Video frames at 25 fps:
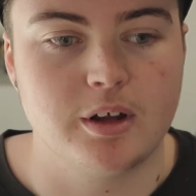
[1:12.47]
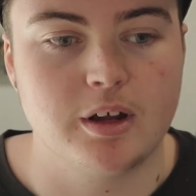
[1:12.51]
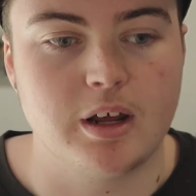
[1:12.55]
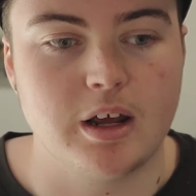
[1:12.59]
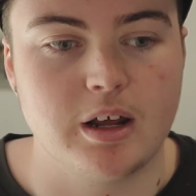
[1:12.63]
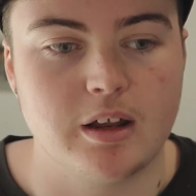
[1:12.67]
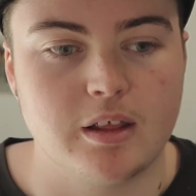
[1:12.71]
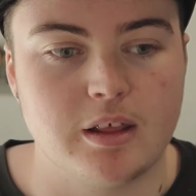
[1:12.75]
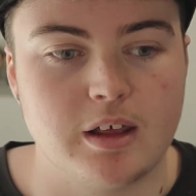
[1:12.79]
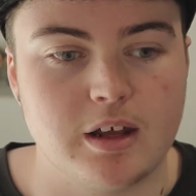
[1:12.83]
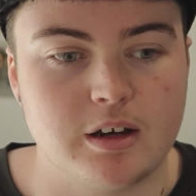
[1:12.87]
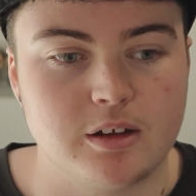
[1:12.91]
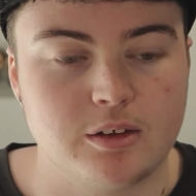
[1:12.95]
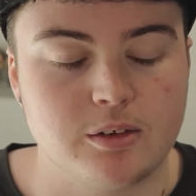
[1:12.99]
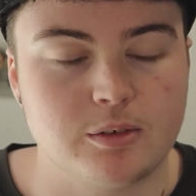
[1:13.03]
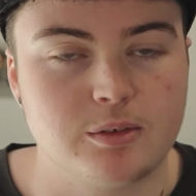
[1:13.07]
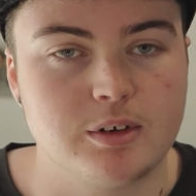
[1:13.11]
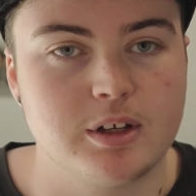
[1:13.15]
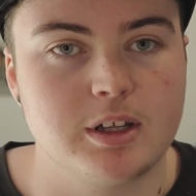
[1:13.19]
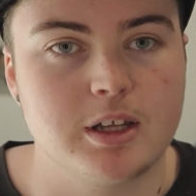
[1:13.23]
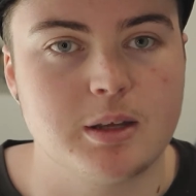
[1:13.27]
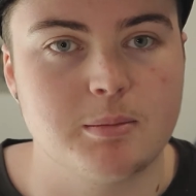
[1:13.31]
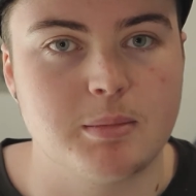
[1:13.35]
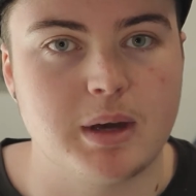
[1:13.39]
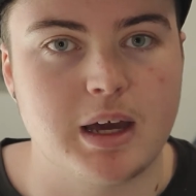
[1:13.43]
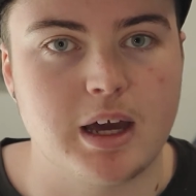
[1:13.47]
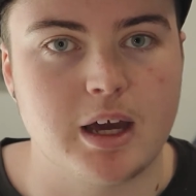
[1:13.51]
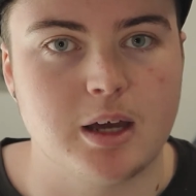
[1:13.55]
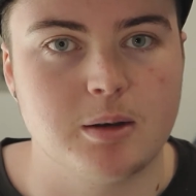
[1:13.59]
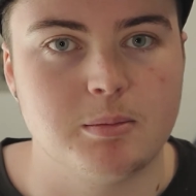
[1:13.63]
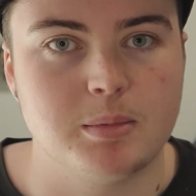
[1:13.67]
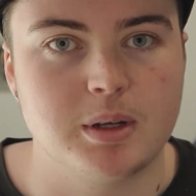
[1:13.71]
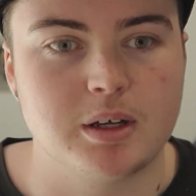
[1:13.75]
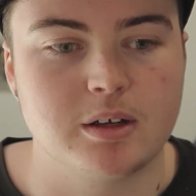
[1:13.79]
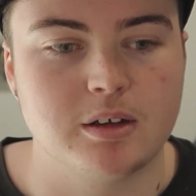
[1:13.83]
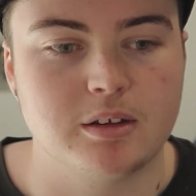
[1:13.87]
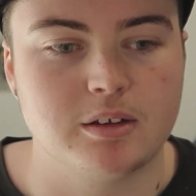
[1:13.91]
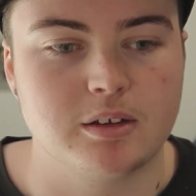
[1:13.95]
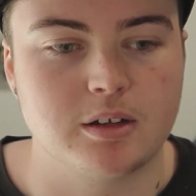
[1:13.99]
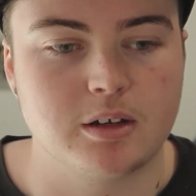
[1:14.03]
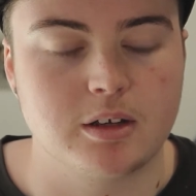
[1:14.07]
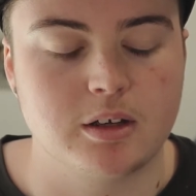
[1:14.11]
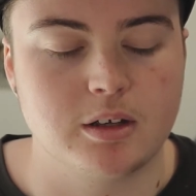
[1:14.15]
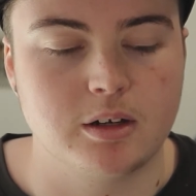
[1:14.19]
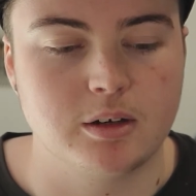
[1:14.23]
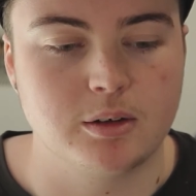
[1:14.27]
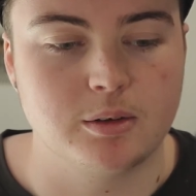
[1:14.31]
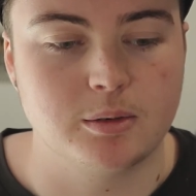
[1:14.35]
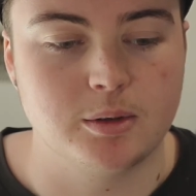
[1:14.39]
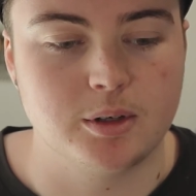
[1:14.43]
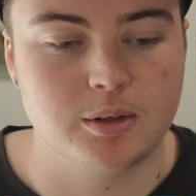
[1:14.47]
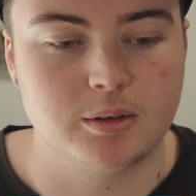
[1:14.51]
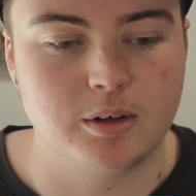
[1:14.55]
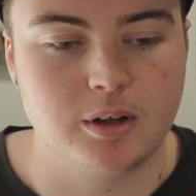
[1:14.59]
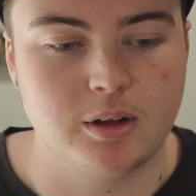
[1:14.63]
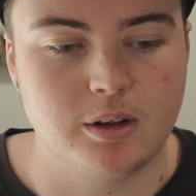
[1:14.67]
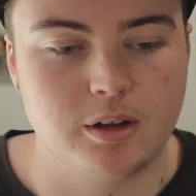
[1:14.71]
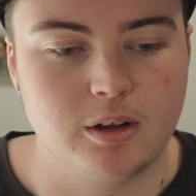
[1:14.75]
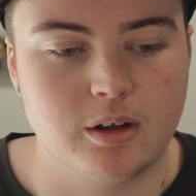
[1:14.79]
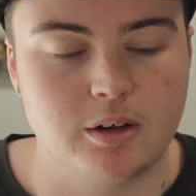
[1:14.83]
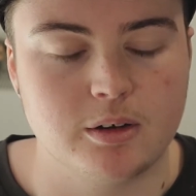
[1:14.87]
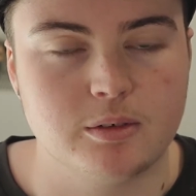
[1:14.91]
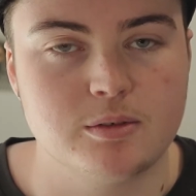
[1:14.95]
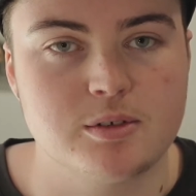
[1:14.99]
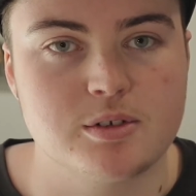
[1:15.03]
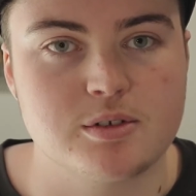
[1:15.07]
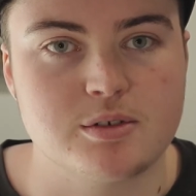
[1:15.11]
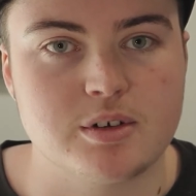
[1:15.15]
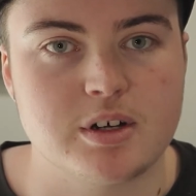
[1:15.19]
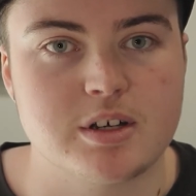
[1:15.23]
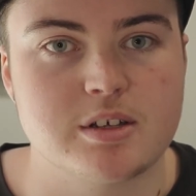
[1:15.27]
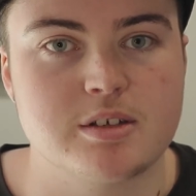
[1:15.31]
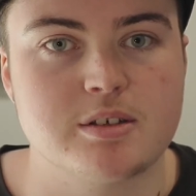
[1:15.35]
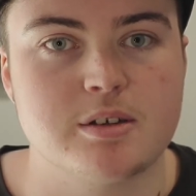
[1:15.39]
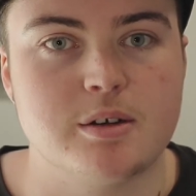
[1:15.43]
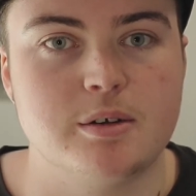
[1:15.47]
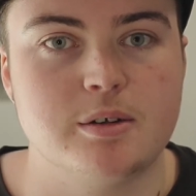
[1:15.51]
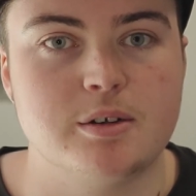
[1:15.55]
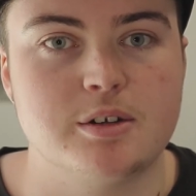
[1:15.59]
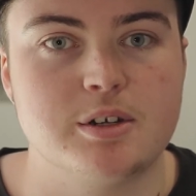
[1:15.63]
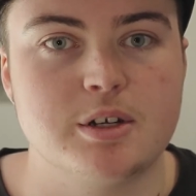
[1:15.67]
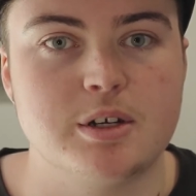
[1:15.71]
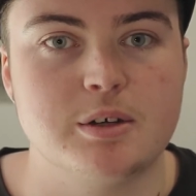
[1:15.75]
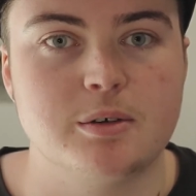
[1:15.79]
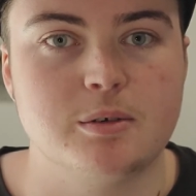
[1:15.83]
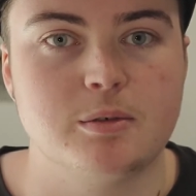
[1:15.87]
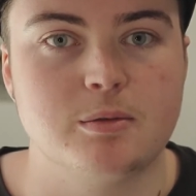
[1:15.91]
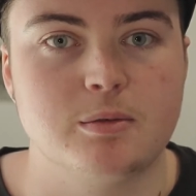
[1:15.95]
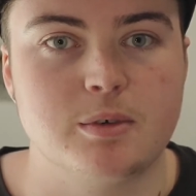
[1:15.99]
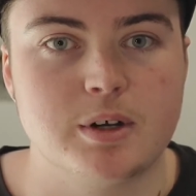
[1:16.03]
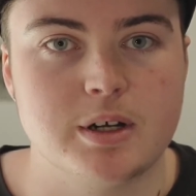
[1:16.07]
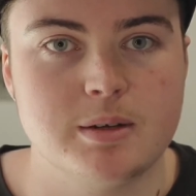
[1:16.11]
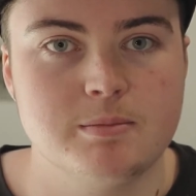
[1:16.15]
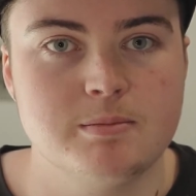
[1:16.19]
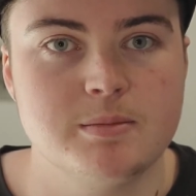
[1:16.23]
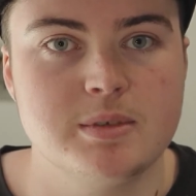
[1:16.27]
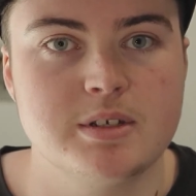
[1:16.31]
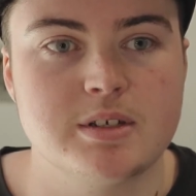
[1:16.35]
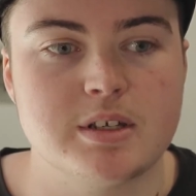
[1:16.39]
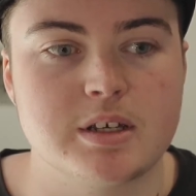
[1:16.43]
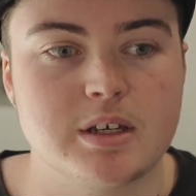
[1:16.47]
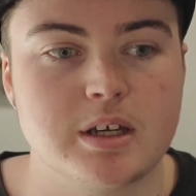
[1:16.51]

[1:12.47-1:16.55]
and that is really bad because it can put a lot of stress onto your ribs.